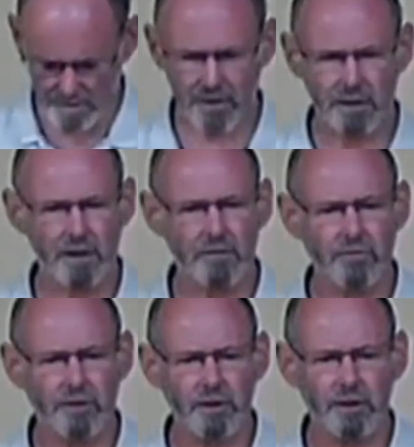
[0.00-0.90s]
good enough
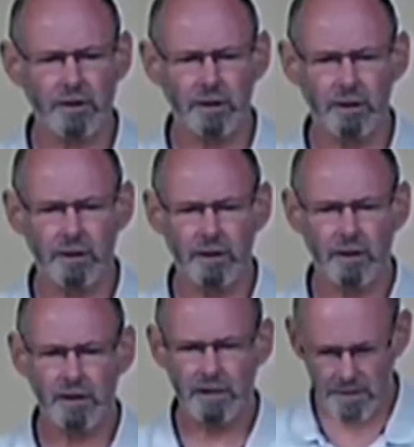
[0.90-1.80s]
for God
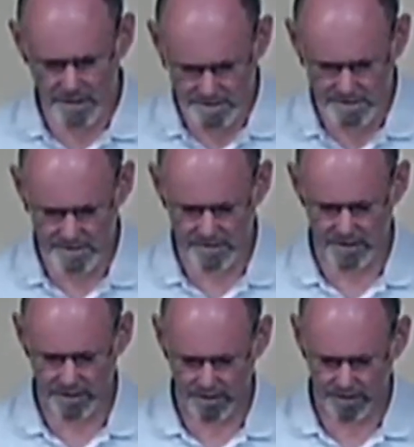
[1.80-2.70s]
just as
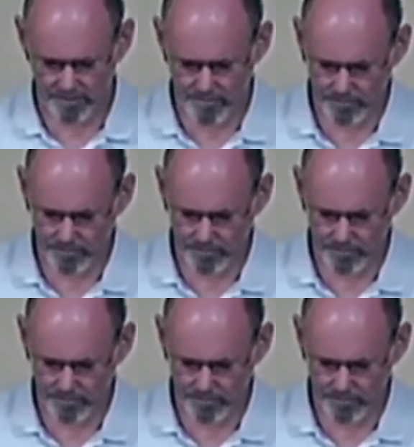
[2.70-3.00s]
they are.